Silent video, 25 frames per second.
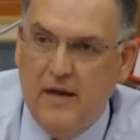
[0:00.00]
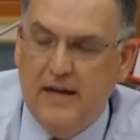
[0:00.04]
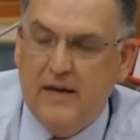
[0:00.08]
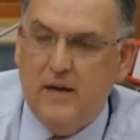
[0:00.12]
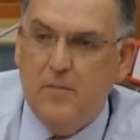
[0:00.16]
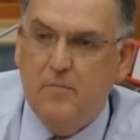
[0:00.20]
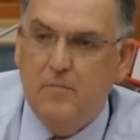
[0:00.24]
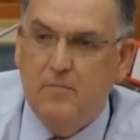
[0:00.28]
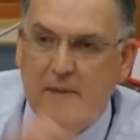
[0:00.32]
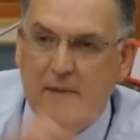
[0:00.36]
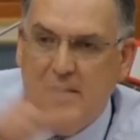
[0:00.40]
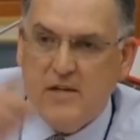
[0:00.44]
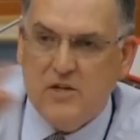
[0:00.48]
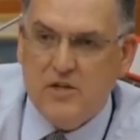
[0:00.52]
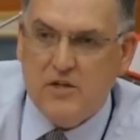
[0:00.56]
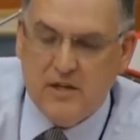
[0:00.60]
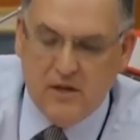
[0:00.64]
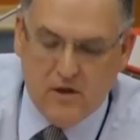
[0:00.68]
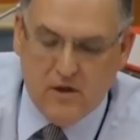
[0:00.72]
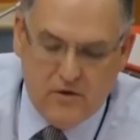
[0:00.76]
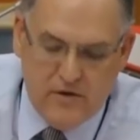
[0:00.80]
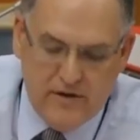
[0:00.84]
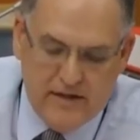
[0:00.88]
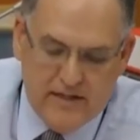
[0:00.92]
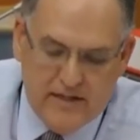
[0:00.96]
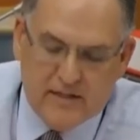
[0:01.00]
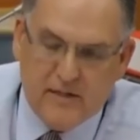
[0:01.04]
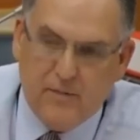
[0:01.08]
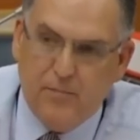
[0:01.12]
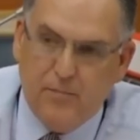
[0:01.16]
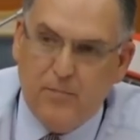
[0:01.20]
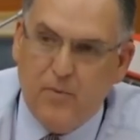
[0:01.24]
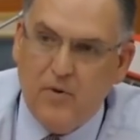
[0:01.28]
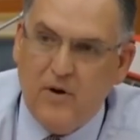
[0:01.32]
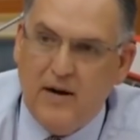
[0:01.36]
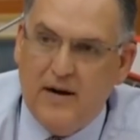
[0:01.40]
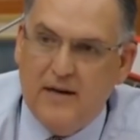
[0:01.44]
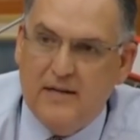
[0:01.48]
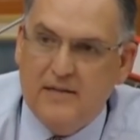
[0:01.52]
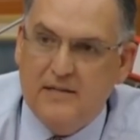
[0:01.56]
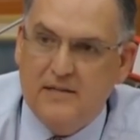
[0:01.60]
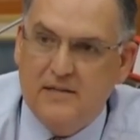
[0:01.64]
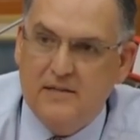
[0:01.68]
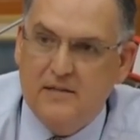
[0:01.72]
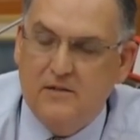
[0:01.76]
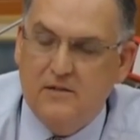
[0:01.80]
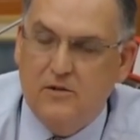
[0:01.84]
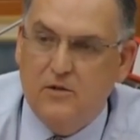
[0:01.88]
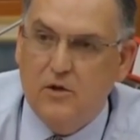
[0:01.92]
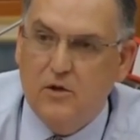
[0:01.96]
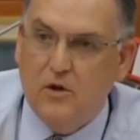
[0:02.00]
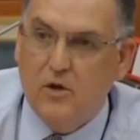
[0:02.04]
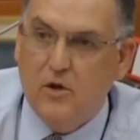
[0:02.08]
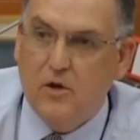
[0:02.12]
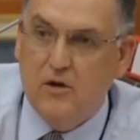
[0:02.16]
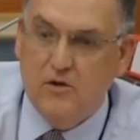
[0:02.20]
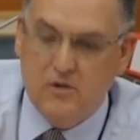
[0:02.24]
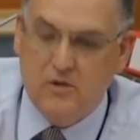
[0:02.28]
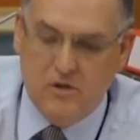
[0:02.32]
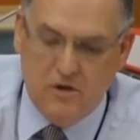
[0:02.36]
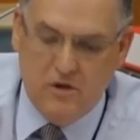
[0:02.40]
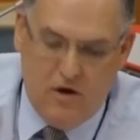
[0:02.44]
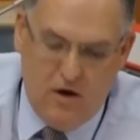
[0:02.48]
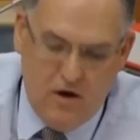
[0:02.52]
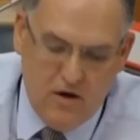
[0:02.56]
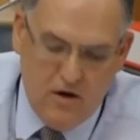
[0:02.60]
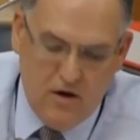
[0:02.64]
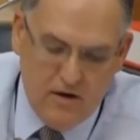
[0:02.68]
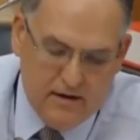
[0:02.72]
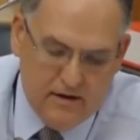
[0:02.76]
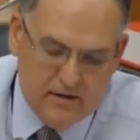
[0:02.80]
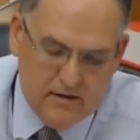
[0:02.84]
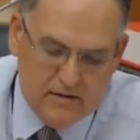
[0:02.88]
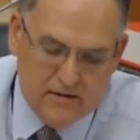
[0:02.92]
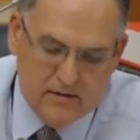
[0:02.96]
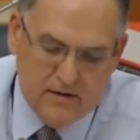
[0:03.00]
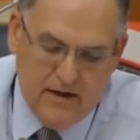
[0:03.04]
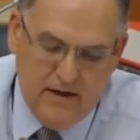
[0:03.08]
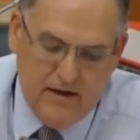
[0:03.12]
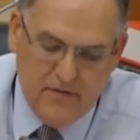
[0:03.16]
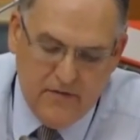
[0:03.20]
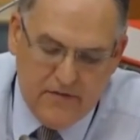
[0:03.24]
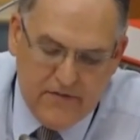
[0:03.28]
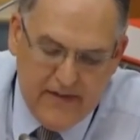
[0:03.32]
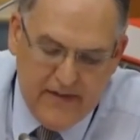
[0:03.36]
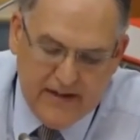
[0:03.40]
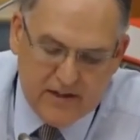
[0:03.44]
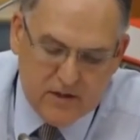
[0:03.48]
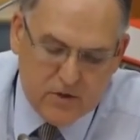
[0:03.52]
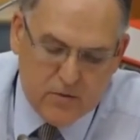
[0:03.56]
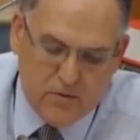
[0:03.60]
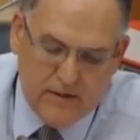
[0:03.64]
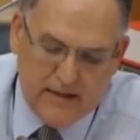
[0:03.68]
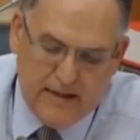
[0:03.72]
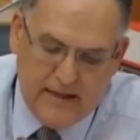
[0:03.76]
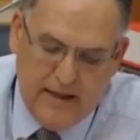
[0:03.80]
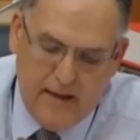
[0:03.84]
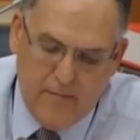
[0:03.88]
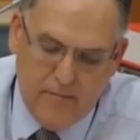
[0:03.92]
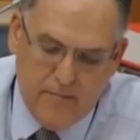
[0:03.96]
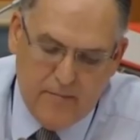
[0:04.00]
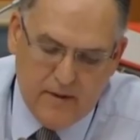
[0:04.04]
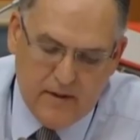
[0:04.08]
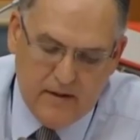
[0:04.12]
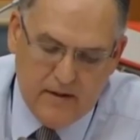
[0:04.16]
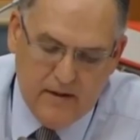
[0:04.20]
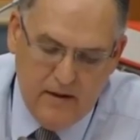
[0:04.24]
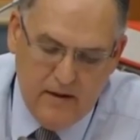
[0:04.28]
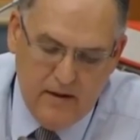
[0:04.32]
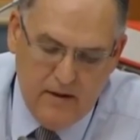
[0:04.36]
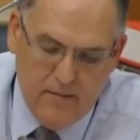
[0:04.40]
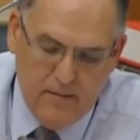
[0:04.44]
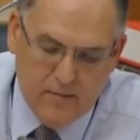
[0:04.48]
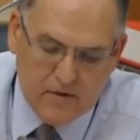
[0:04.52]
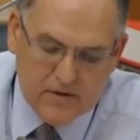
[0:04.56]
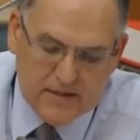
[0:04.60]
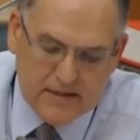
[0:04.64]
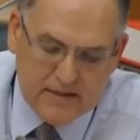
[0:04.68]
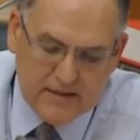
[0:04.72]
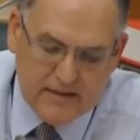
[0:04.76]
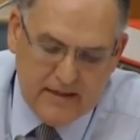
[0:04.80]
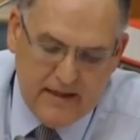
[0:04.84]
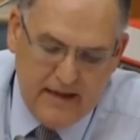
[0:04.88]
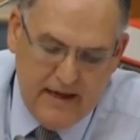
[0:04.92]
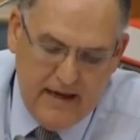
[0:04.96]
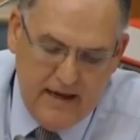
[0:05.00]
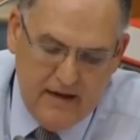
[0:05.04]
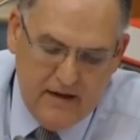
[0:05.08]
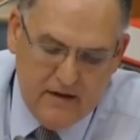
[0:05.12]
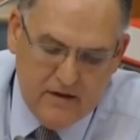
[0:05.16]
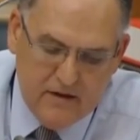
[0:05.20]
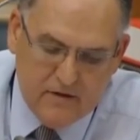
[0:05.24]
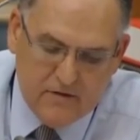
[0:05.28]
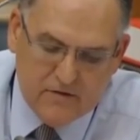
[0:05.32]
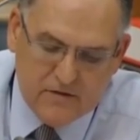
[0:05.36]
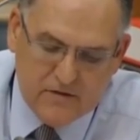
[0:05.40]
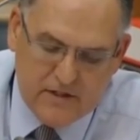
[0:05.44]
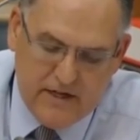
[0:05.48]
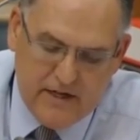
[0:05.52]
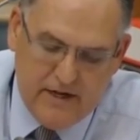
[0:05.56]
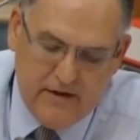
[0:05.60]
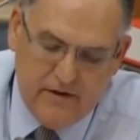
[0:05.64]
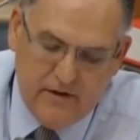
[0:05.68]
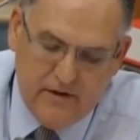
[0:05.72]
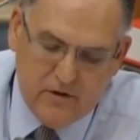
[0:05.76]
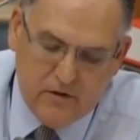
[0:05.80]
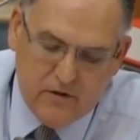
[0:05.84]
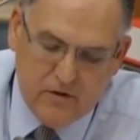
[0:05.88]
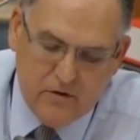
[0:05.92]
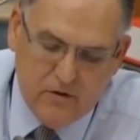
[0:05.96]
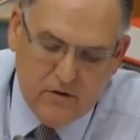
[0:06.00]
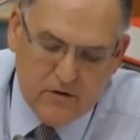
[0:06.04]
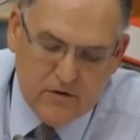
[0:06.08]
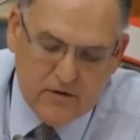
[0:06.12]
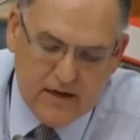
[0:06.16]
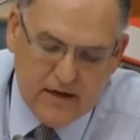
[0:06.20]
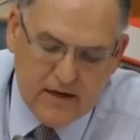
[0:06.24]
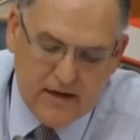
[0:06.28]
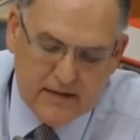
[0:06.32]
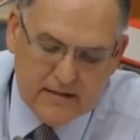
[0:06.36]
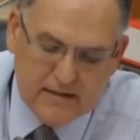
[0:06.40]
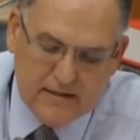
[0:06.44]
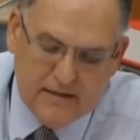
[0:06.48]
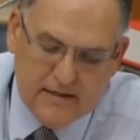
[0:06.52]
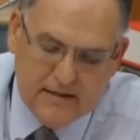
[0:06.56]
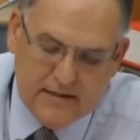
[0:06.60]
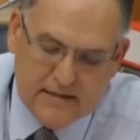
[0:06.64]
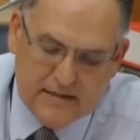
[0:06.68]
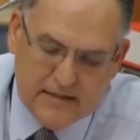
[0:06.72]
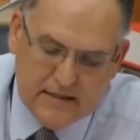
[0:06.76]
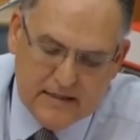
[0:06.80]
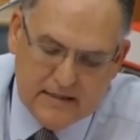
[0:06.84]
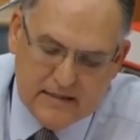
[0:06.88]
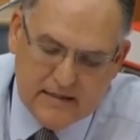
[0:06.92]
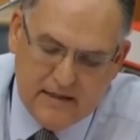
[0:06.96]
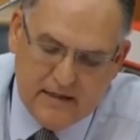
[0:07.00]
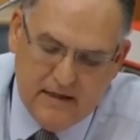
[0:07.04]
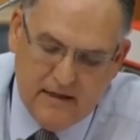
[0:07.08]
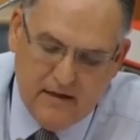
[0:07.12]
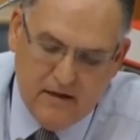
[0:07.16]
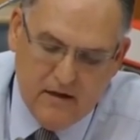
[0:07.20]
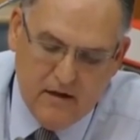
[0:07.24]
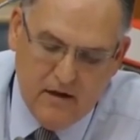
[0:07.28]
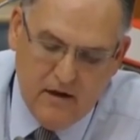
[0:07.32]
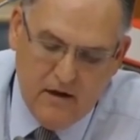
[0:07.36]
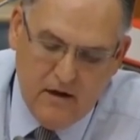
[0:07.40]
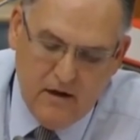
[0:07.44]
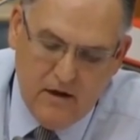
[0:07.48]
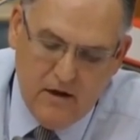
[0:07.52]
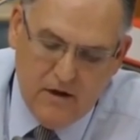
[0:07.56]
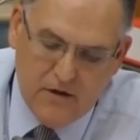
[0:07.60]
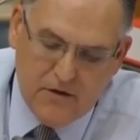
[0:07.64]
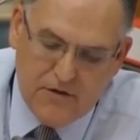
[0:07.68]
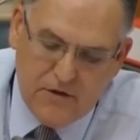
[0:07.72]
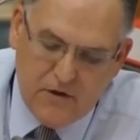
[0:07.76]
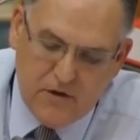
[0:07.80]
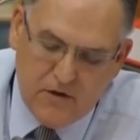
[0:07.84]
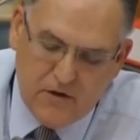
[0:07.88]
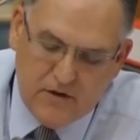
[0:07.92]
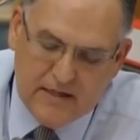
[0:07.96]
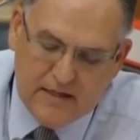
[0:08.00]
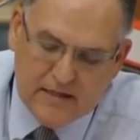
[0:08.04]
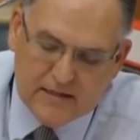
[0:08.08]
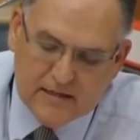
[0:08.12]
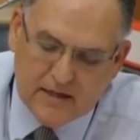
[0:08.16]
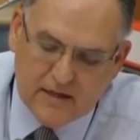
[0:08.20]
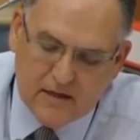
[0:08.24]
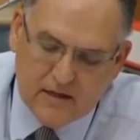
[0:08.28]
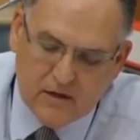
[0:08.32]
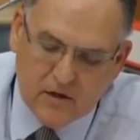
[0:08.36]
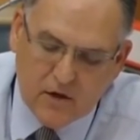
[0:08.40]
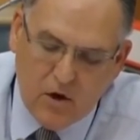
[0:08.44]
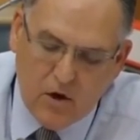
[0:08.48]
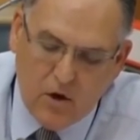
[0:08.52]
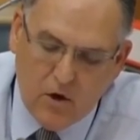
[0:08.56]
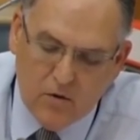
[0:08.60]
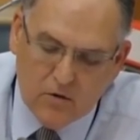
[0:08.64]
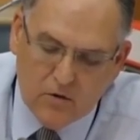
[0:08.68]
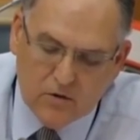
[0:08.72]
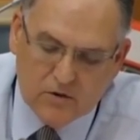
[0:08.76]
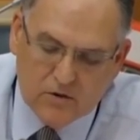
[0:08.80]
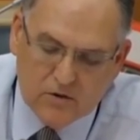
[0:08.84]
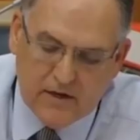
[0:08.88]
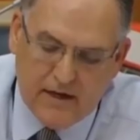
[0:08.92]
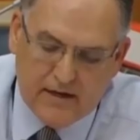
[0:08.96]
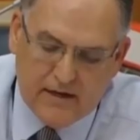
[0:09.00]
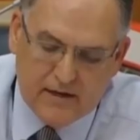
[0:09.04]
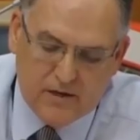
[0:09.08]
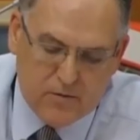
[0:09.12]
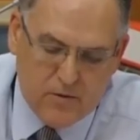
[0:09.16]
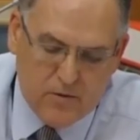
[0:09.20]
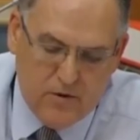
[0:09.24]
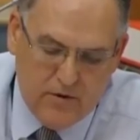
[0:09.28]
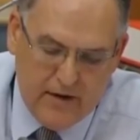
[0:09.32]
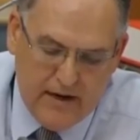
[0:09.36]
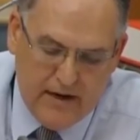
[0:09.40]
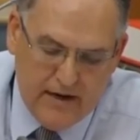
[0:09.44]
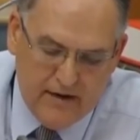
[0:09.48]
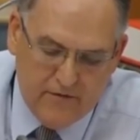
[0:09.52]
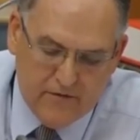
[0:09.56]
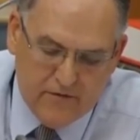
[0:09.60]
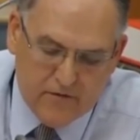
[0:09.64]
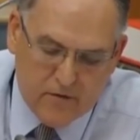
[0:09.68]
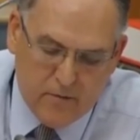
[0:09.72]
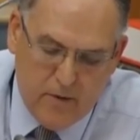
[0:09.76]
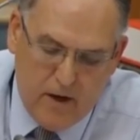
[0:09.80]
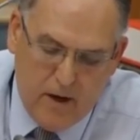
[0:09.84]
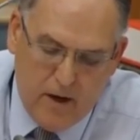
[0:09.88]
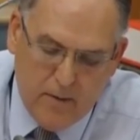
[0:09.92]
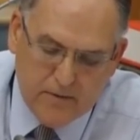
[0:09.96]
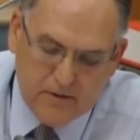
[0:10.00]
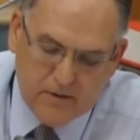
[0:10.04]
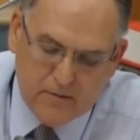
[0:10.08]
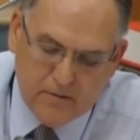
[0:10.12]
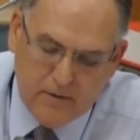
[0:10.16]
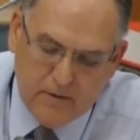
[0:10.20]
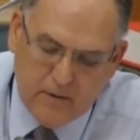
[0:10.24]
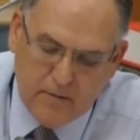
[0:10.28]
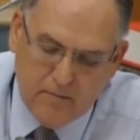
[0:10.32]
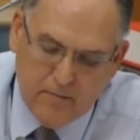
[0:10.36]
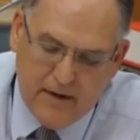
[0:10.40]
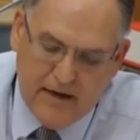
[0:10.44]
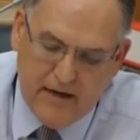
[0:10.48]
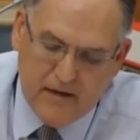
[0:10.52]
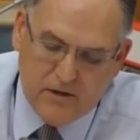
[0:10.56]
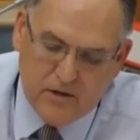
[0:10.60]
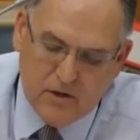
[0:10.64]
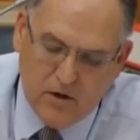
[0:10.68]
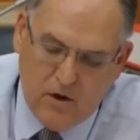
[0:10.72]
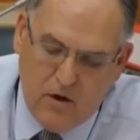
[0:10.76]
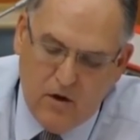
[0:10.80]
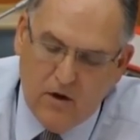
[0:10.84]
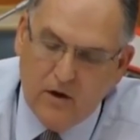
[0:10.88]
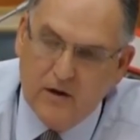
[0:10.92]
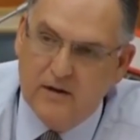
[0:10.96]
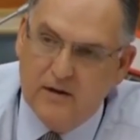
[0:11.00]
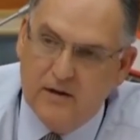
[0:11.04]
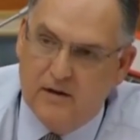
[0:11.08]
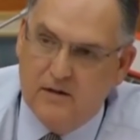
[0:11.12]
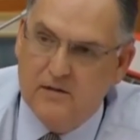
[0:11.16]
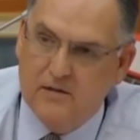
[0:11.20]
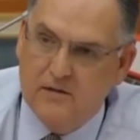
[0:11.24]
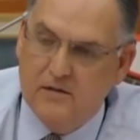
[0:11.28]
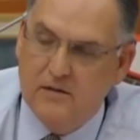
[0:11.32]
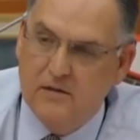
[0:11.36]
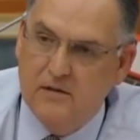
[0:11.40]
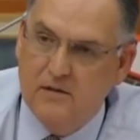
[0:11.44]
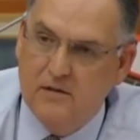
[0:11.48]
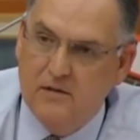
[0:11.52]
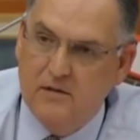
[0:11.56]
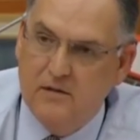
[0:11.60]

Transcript: at a much increased price to go to Arnott. And that's what happened. Because at the end of January 2016, 30-ton coal trucks were running from Optimum Mine to Arnott.